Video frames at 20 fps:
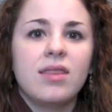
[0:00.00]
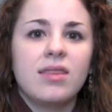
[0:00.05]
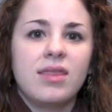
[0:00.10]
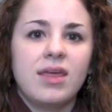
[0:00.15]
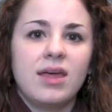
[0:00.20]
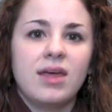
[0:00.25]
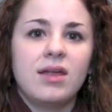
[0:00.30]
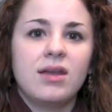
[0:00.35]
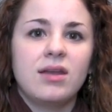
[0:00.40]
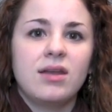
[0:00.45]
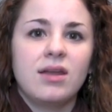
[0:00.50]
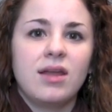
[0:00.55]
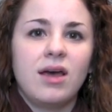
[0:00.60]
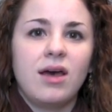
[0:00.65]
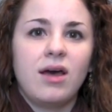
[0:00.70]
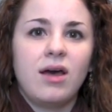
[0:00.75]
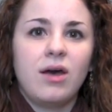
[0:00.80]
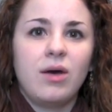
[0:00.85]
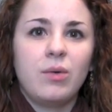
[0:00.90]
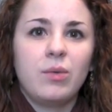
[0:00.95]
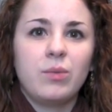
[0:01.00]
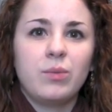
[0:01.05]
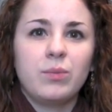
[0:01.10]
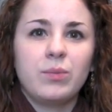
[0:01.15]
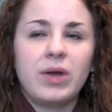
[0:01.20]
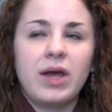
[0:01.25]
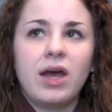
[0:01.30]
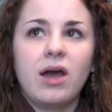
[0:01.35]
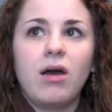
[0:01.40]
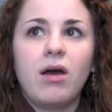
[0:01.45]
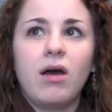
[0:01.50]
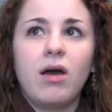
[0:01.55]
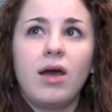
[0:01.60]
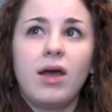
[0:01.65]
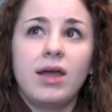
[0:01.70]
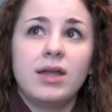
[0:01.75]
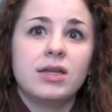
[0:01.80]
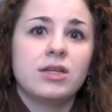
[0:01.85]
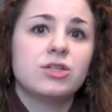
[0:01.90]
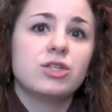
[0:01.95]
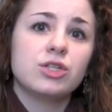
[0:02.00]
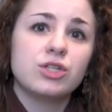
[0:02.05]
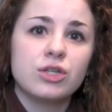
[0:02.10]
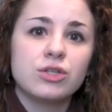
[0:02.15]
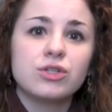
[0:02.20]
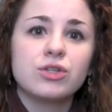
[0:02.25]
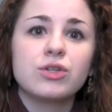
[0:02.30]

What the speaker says: Then in addition